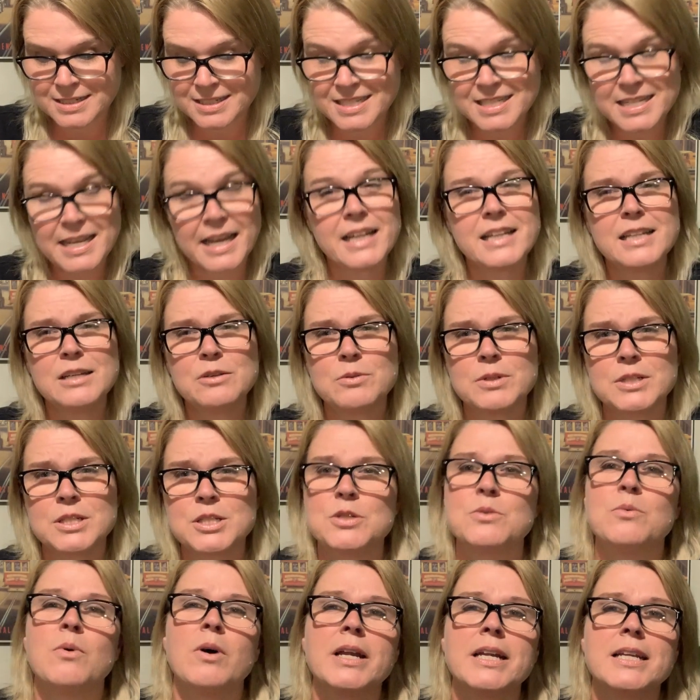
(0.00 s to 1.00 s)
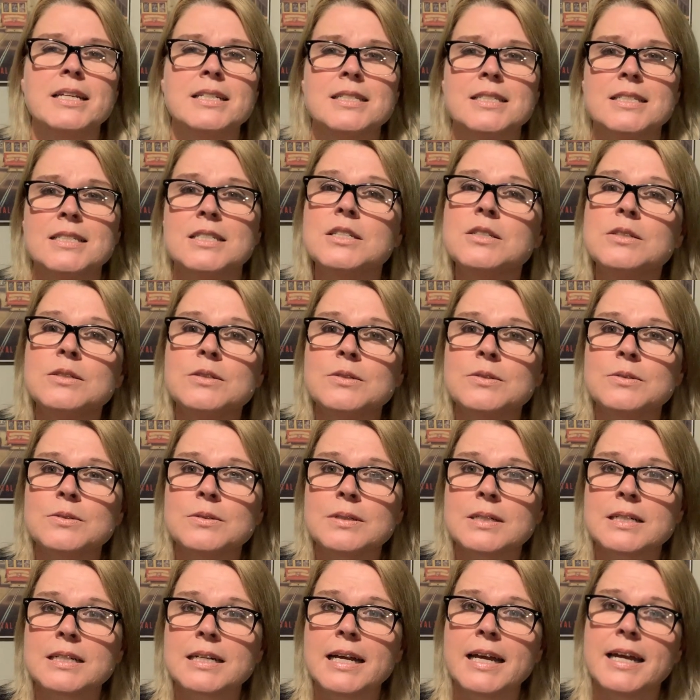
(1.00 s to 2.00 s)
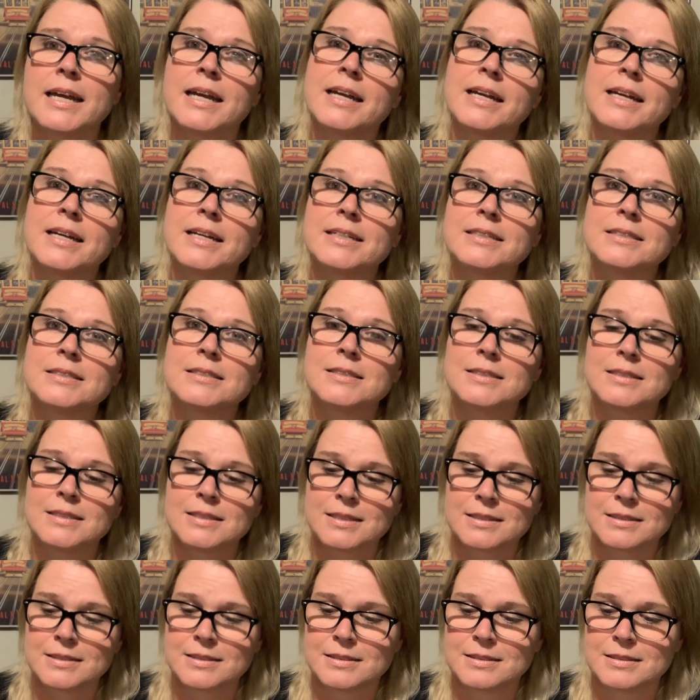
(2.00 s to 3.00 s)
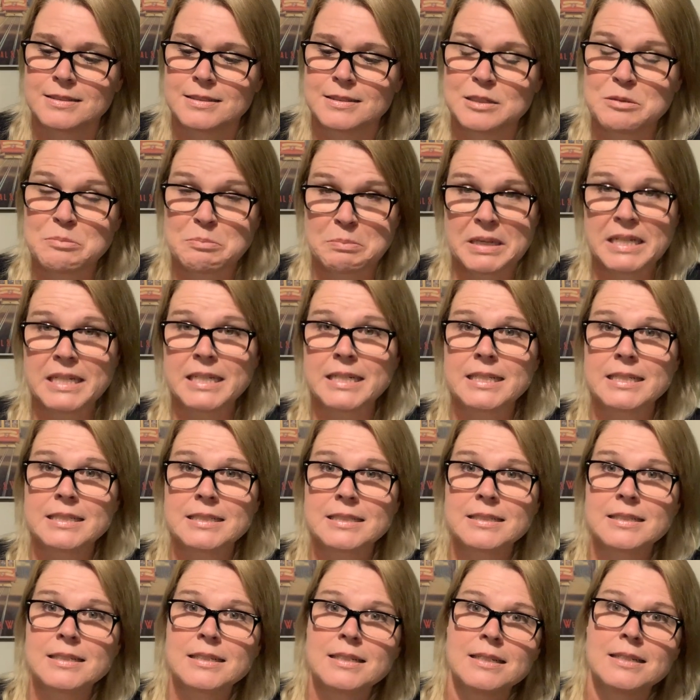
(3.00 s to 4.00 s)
tell it what you want it to do and mean it,